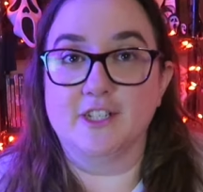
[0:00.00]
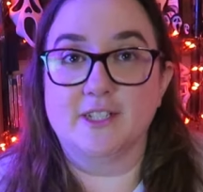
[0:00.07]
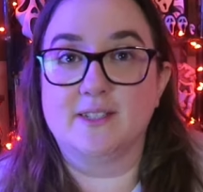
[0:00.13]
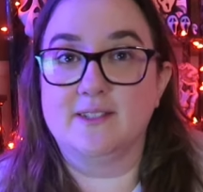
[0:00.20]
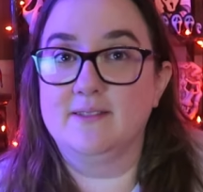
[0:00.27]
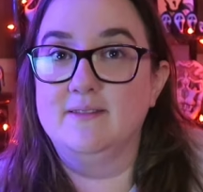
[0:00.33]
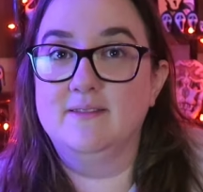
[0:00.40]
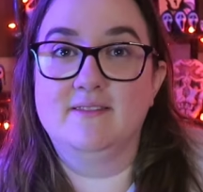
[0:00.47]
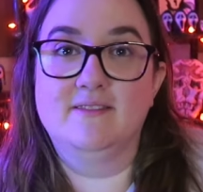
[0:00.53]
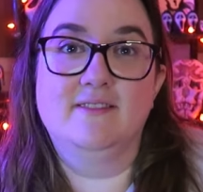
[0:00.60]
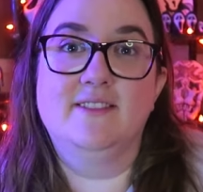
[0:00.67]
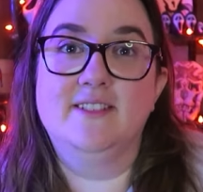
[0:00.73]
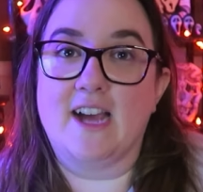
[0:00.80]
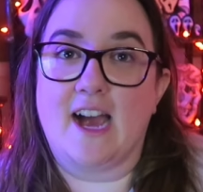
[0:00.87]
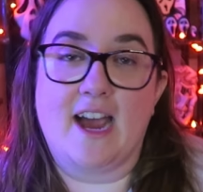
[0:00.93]
just
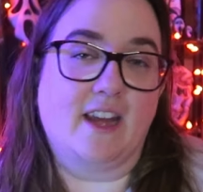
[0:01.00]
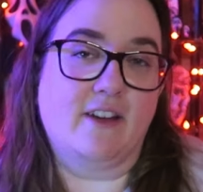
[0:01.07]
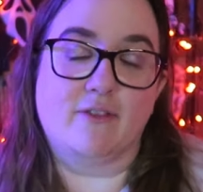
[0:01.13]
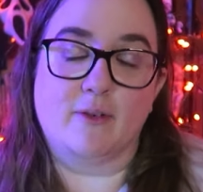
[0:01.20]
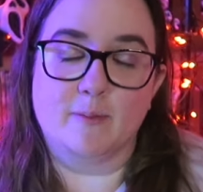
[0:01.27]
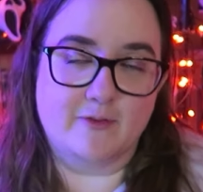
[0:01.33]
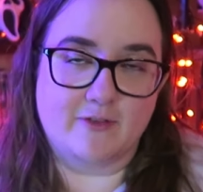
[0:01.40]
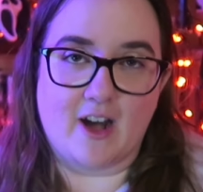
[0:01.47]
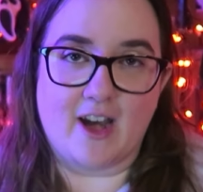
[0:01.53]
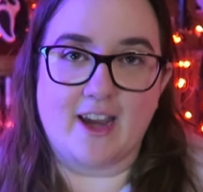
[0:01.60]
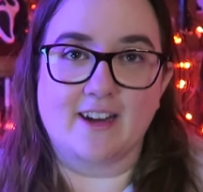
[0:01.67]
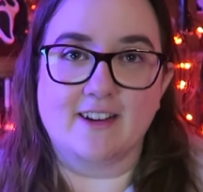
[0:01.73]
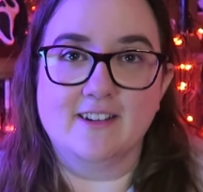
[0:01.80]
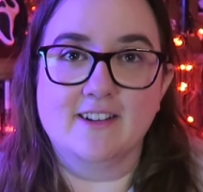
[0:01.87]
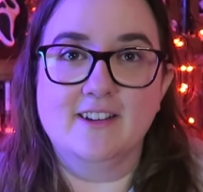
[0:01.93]
died from
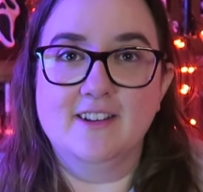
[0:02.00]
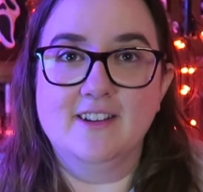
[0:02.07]
fright.